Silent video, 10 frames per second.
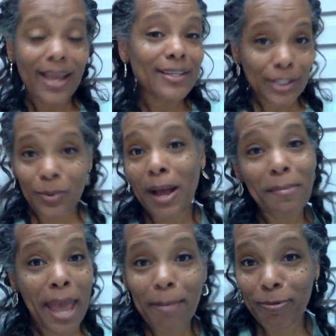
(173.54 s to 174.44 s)
So
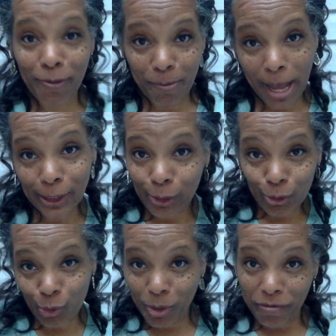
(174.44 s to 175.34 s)
I'm happy for my
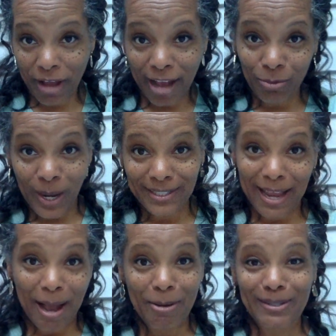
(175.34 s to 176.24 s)
little 25 watch
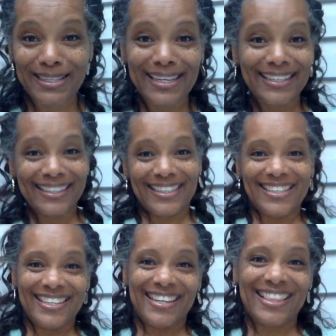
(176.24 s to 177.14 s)
hours.
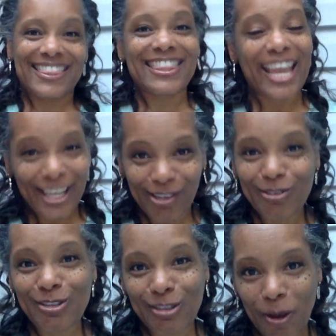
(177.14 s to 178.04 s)
Thank
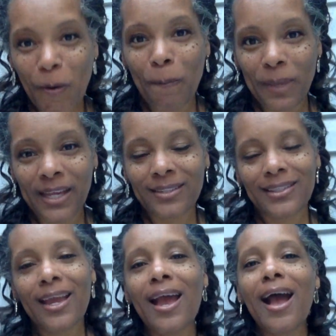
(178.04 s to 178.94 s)
you so much.
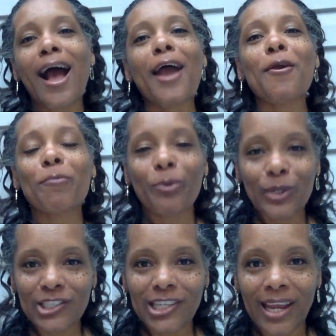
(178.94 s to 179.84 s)
I
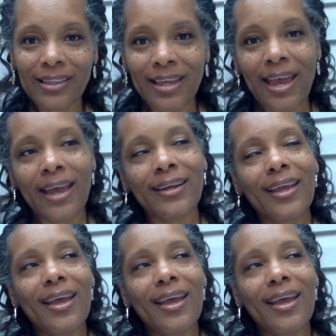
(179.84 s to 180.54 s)
appreciate that.